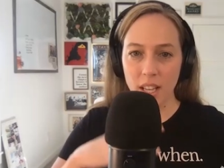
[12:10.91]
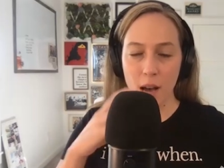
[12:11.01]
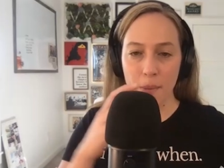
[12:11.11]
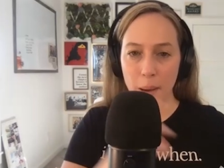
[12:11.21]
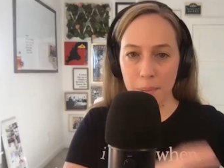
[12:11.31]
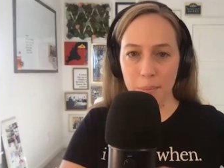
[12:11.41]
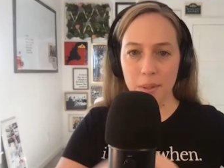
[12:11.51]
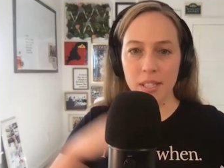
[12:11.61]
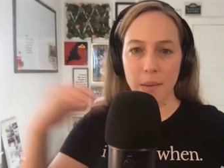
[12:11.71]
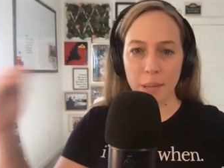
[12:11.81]
about people
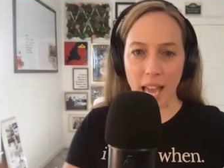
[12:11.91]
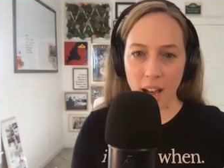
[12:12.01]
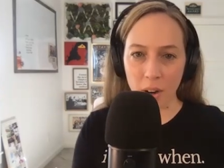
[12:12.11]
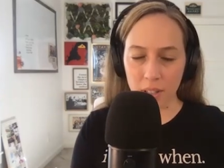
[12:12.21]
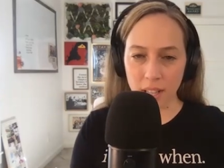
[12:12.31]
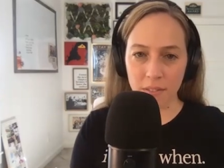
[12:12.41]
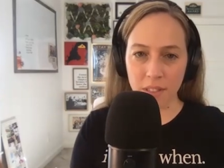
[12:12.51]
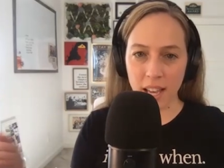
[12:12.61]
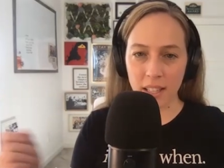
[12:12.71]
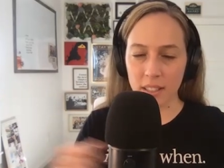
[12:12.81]
stepping out of
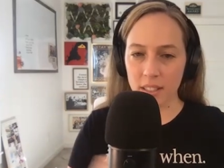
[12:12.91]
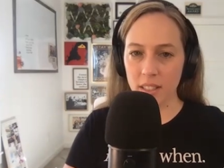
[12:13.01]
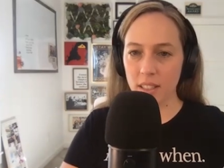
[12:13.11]
that